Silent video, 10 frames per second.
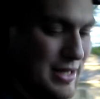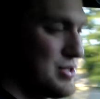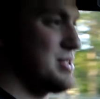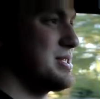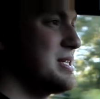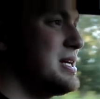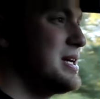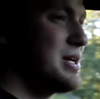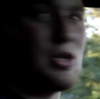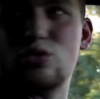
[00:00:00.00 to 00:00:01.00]
It just,
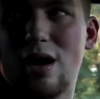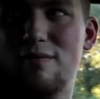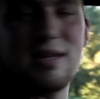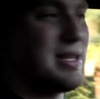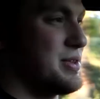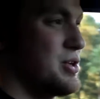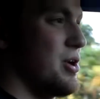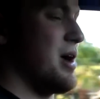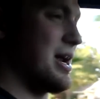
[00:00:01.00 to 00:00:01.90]
driving this car,